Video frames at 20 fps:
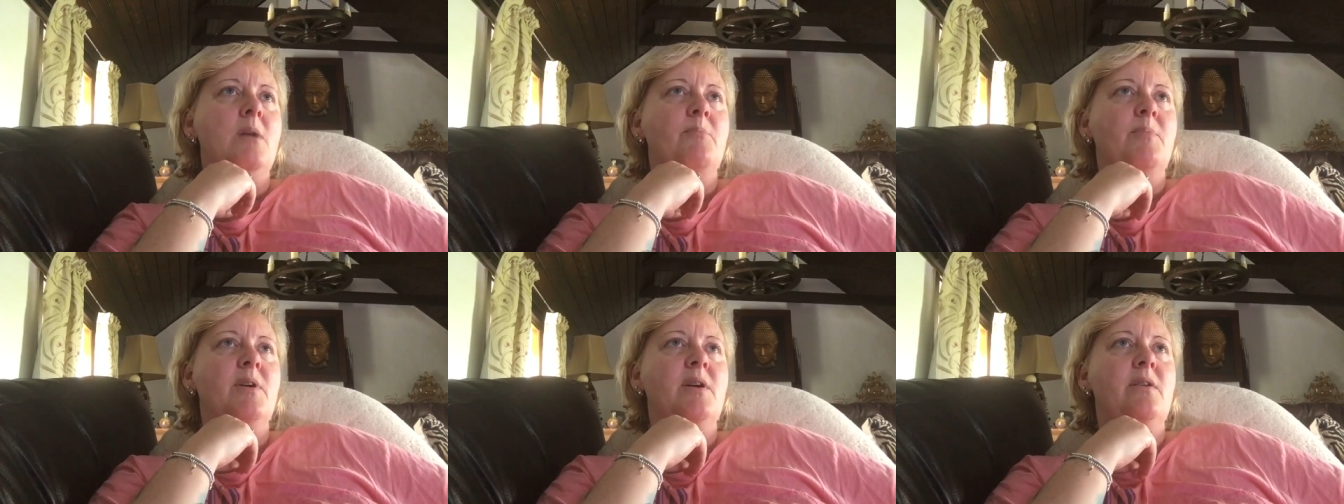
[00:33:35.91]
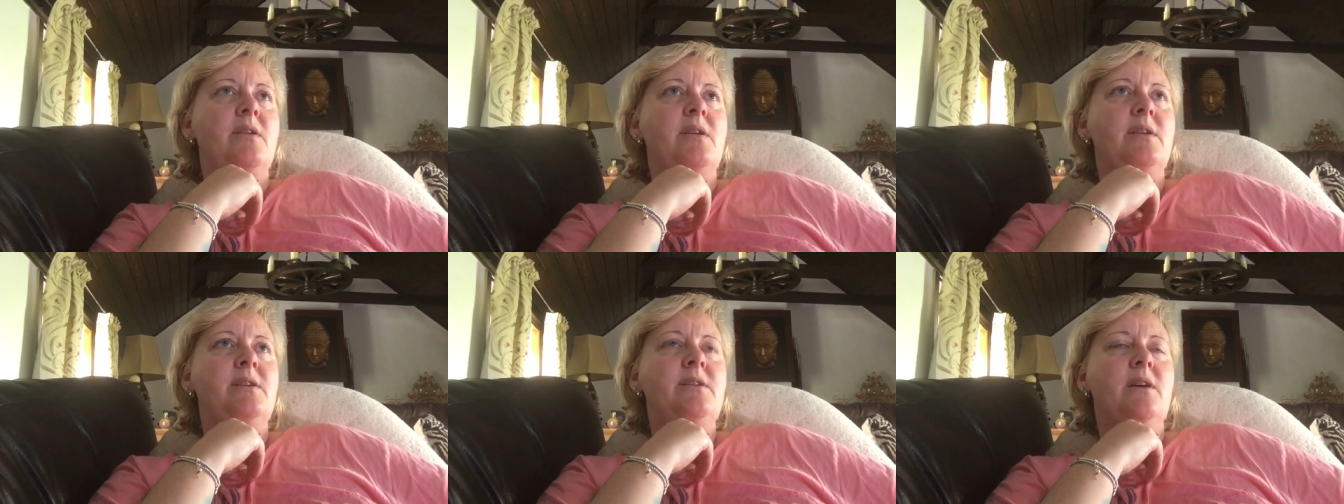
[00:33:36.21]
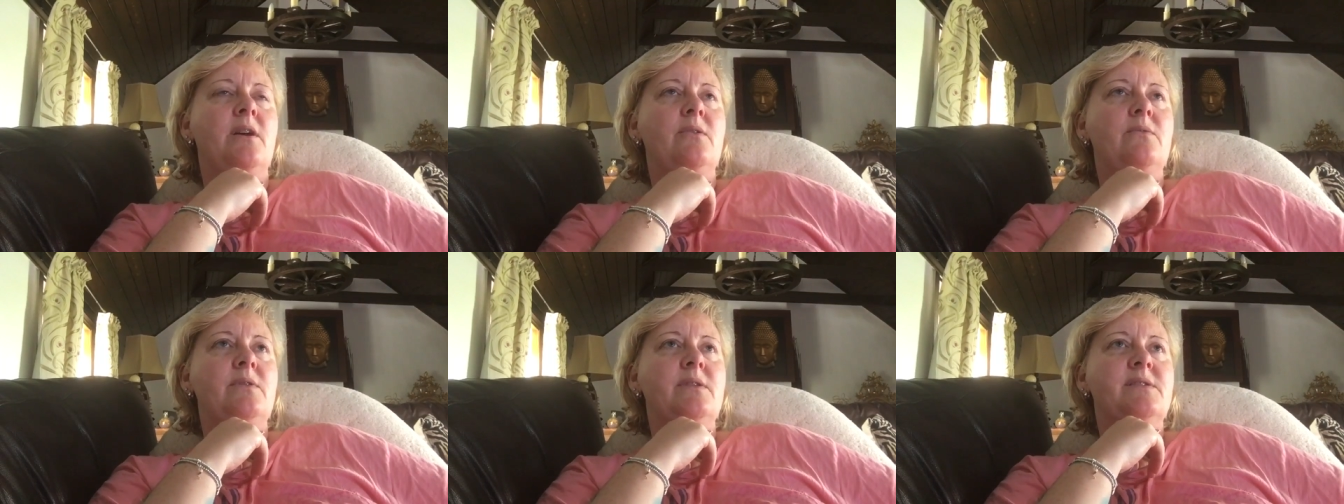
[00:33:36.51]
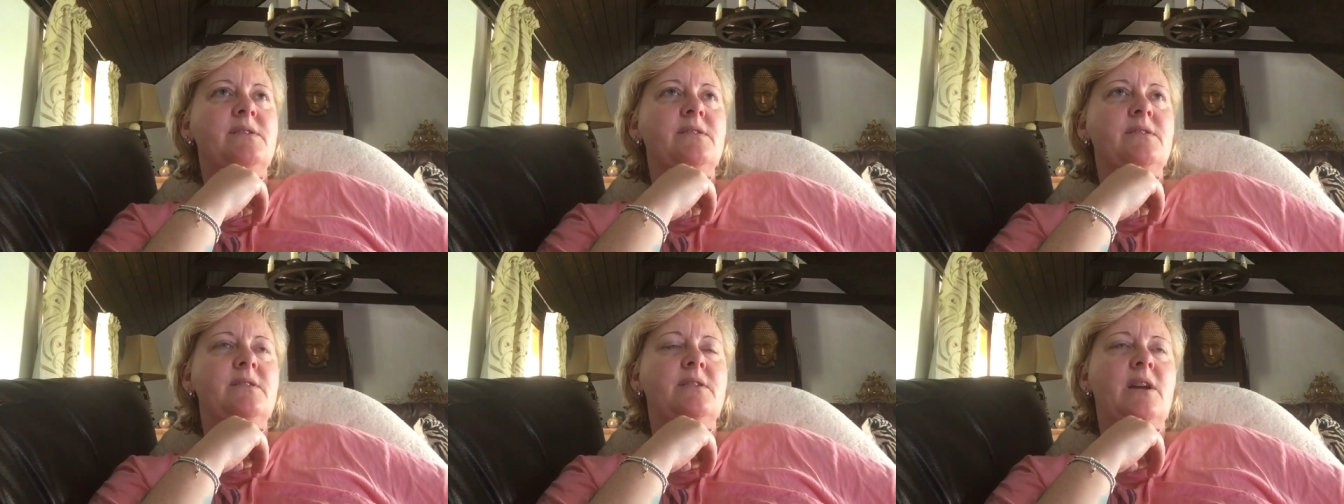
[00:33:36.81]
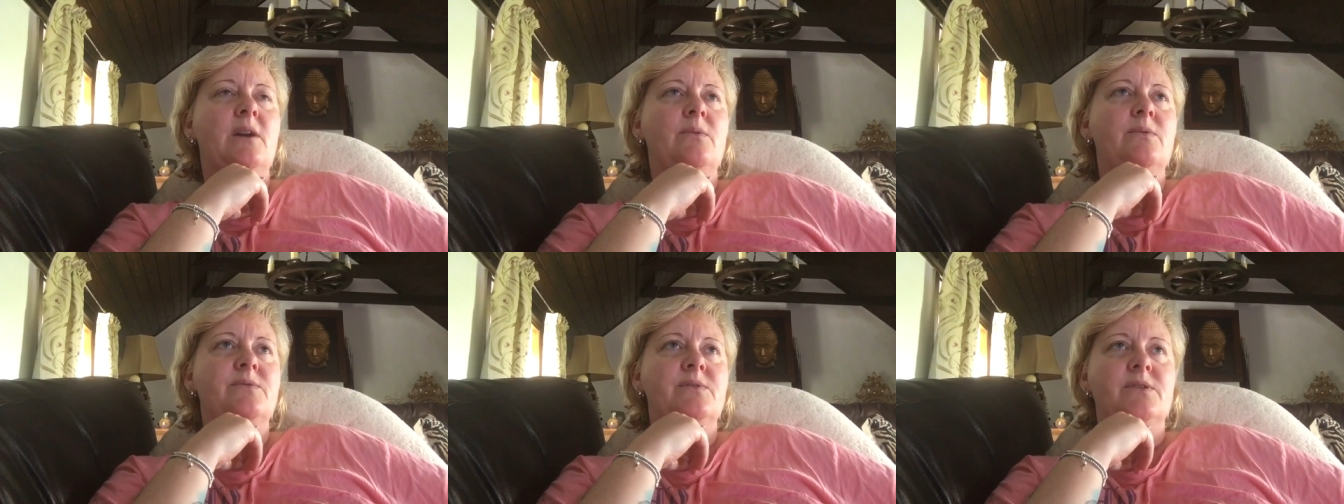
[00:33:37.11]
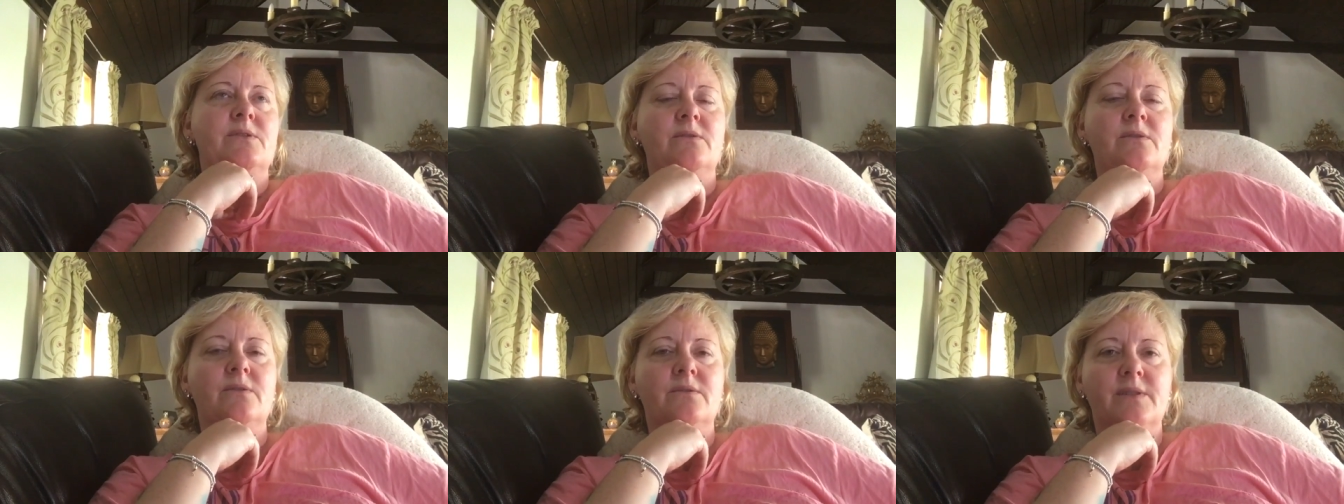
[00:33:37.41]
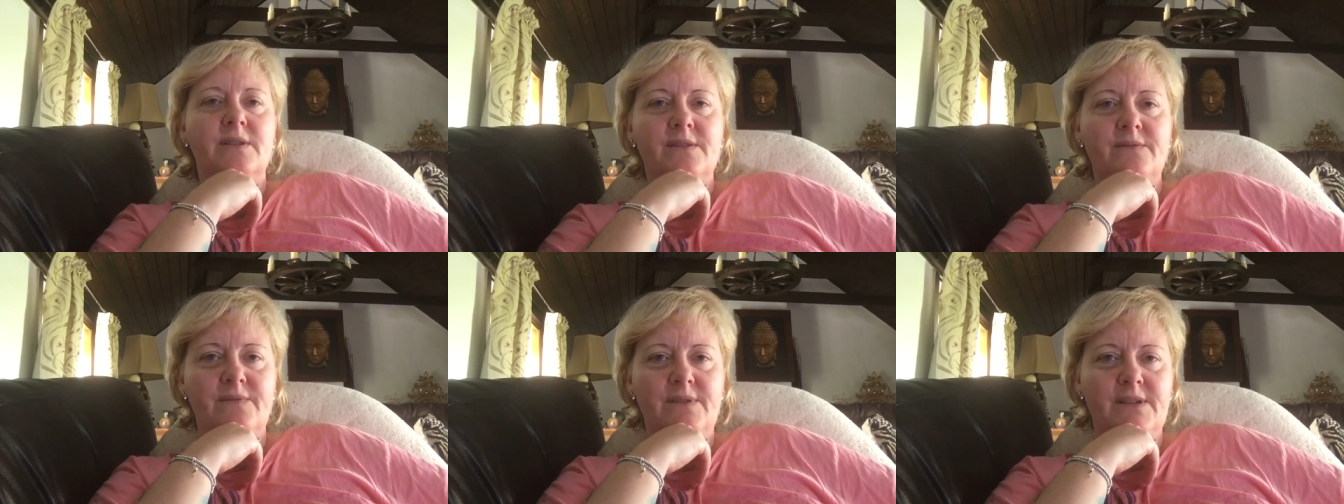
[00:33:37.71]
But, you know, it's going to go on too long,
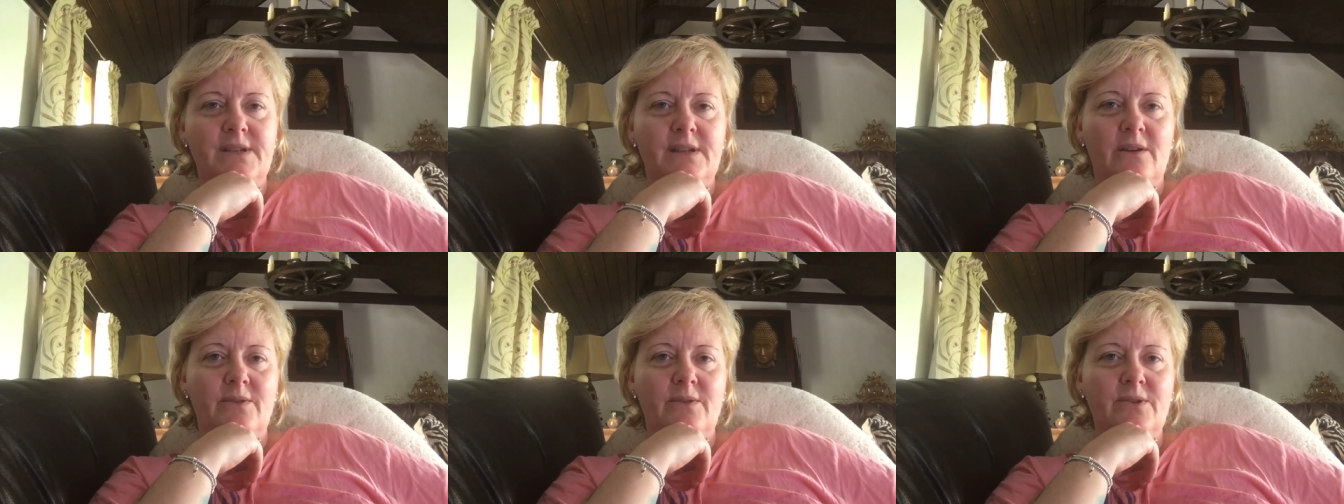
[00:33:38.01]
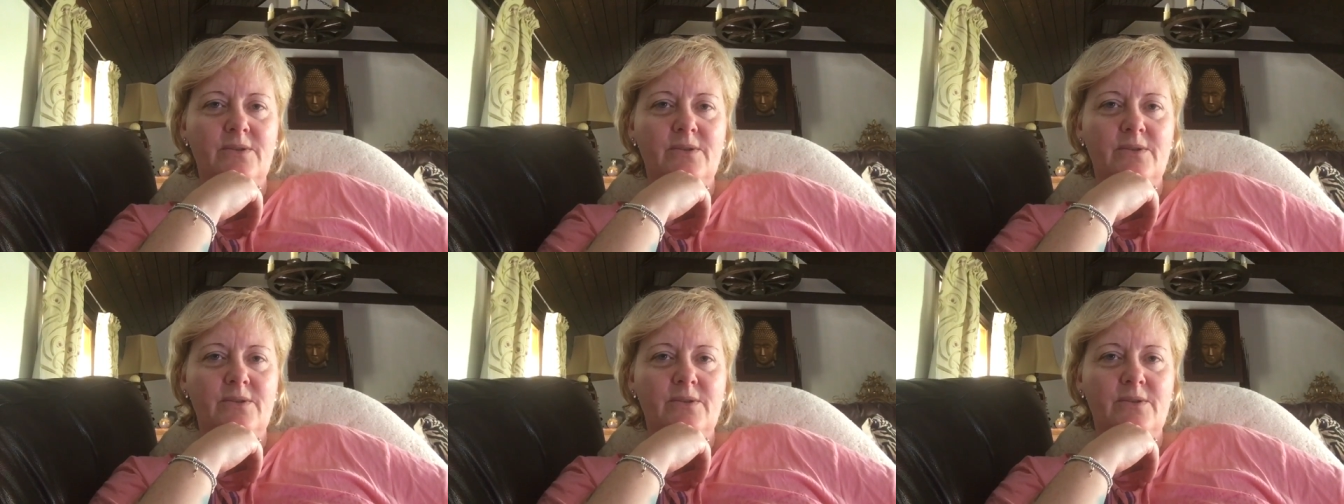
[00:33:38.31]
this video,